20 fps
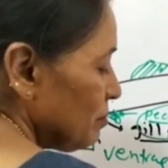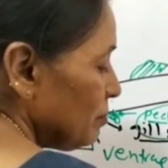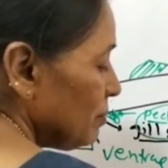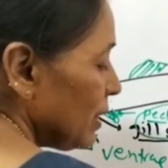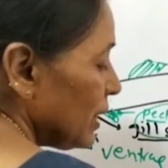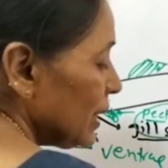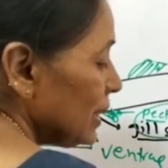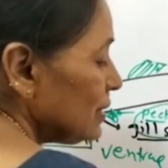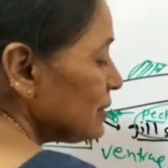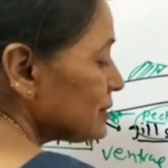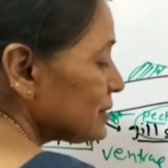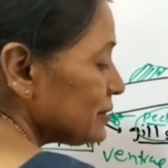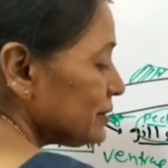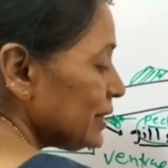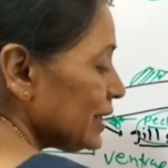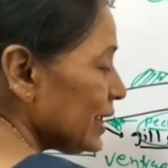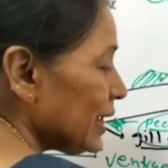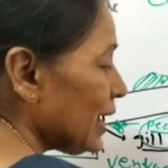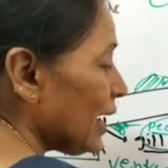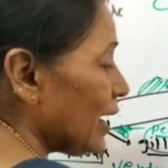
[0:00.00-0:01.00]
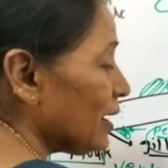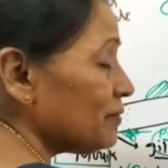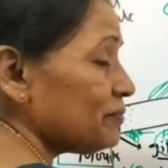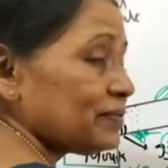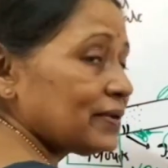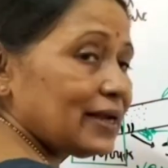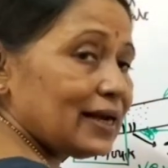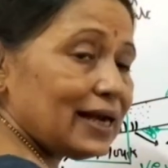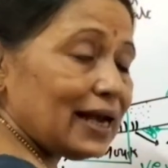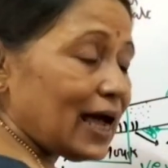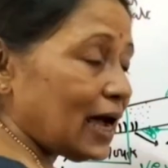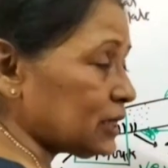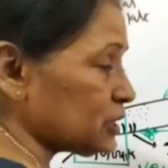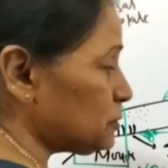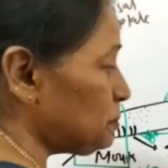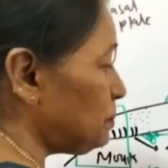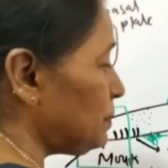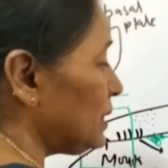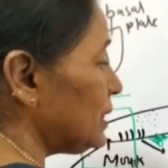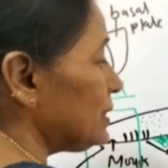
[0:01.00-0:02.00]
males they have
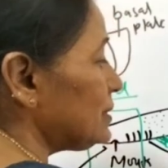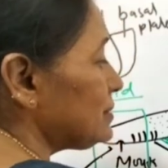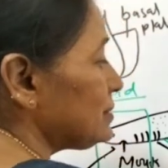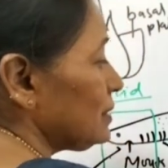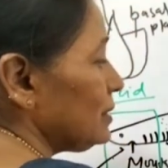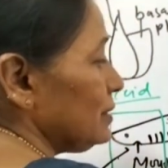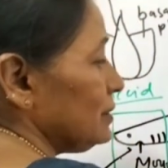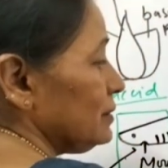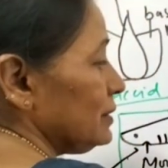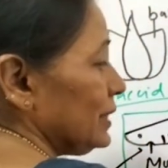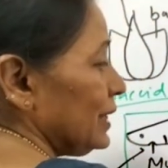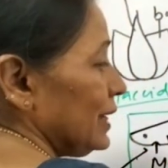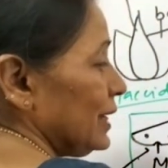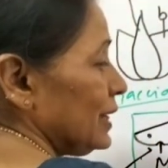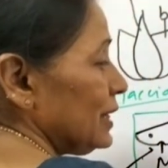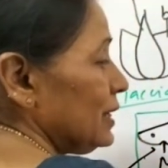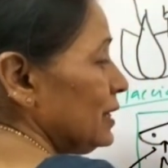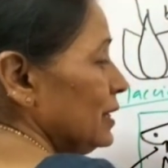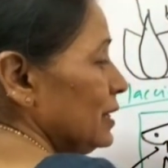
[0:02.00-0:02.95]
claspers in their